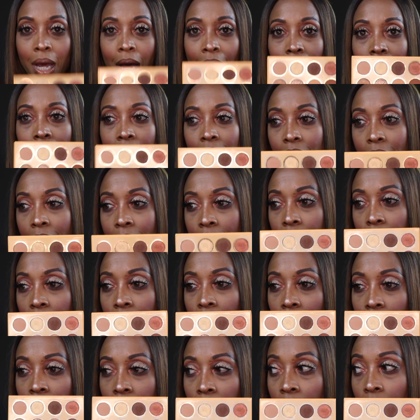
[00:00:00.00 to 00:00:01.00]
I like it.
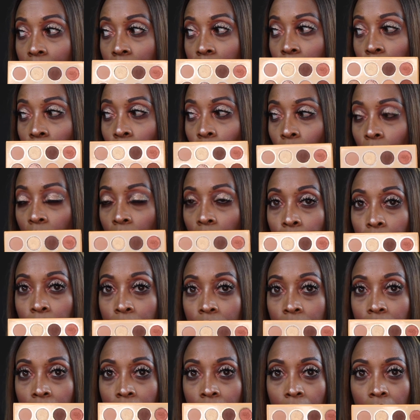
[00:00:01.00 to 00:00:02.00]
I think it's a well
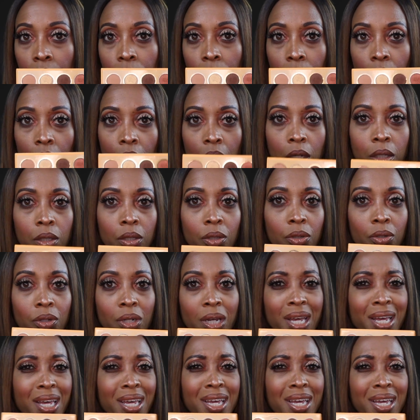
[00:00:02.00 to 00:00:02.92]
put together color.